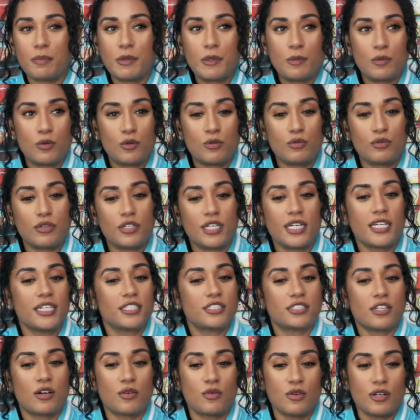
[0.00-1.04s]
the people who
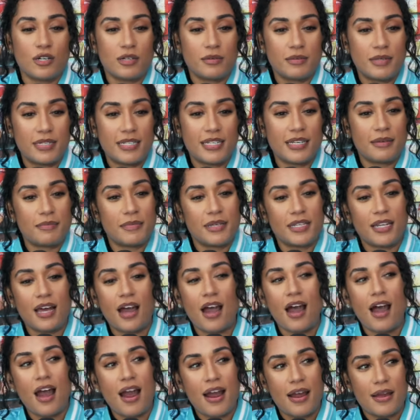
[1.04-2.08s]
did show up and mm-hmm. then be mm-hmm. like,
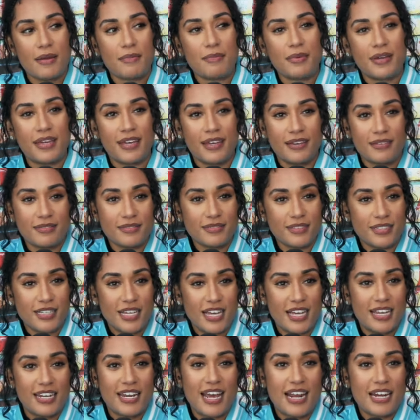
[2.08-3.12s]
all right, bet.
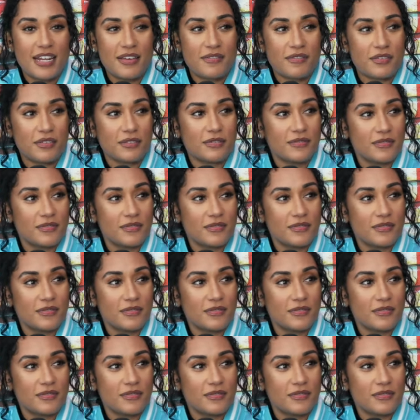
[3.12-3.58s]
And so not you even... see the